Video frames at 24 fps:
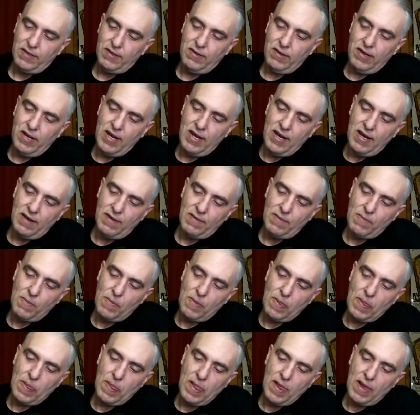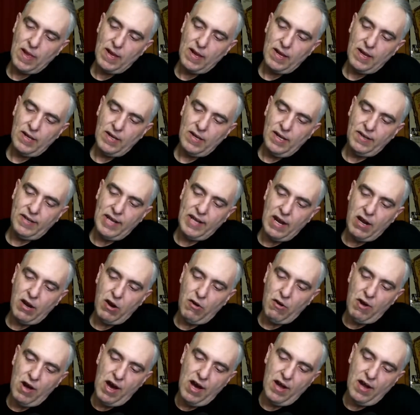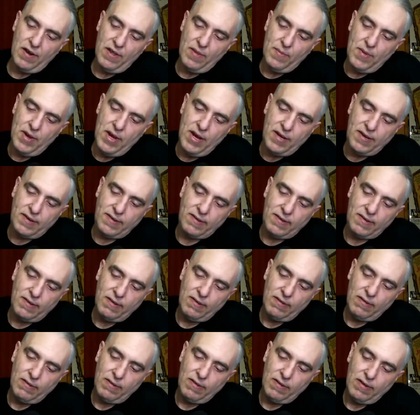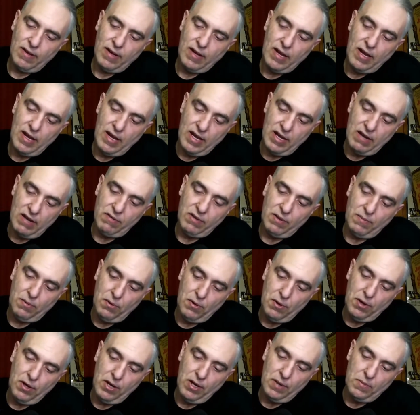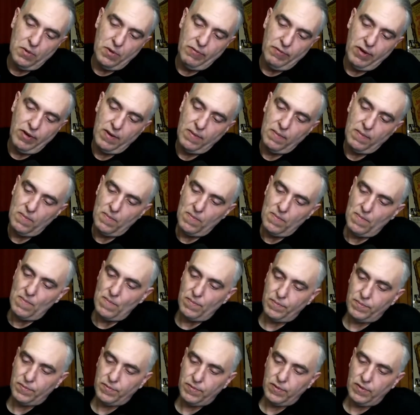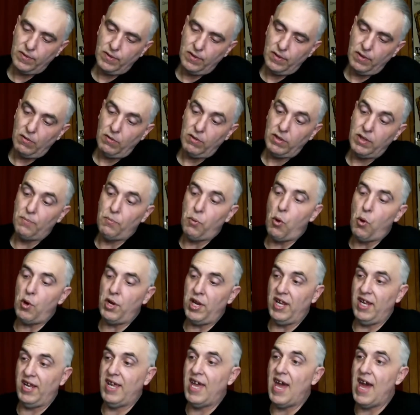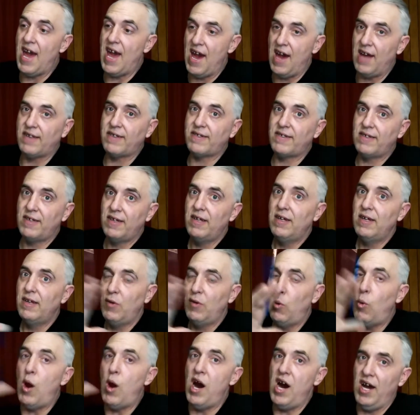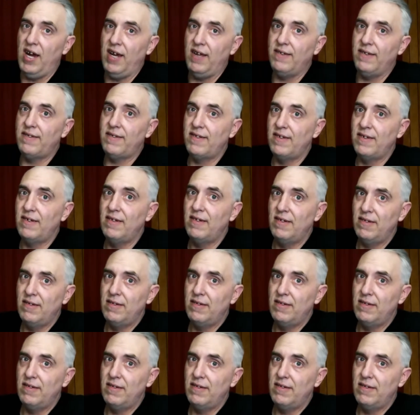So yeah, let's take her out of the mix, and it was a pretty good movie. Supporting cast wise.